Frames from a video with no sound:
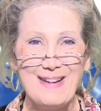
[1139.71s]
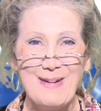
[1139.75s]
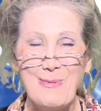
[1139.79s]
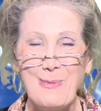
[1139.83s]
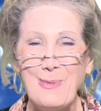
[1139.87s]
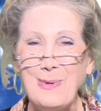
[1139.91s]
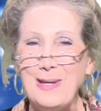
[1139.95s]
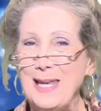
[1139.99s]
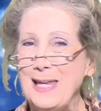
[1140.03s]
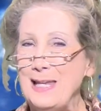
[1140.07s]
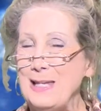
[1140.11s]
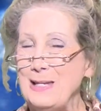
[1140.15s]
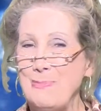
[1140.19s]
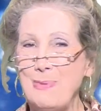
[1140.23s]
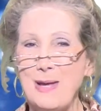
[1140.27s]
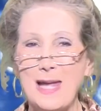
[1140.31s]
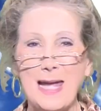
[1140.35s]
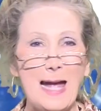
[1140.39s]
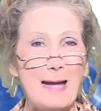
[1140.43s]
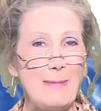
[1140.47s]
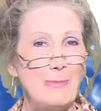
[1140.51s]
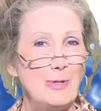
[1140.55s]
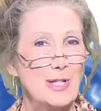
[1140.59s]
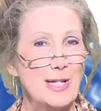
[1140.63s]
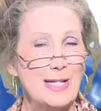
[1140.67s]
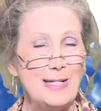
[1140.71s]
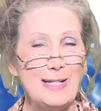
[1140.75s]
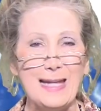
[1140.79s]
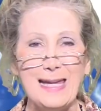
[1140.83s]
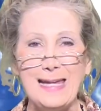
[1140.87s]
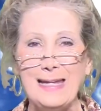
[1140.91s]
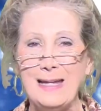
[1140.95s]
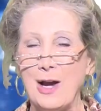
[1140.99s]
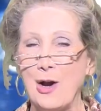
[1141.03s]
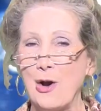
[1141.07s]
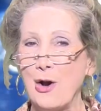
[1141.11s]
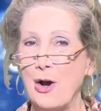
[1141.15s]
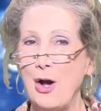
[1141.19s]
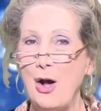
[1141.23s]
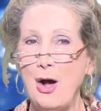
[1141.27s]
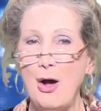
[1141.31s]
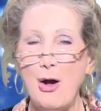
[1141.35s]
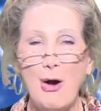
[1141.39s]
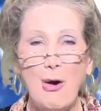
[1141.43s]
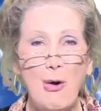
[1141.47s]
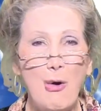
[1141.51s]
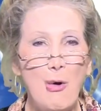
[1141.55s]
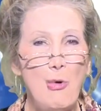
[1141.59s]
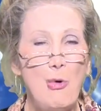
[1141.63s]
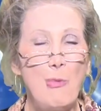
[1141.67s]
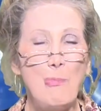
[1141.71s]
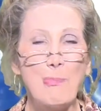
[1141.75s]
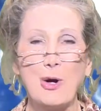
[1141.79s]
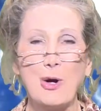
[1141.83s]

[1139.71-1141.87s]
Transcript: We need to be able to lean our whole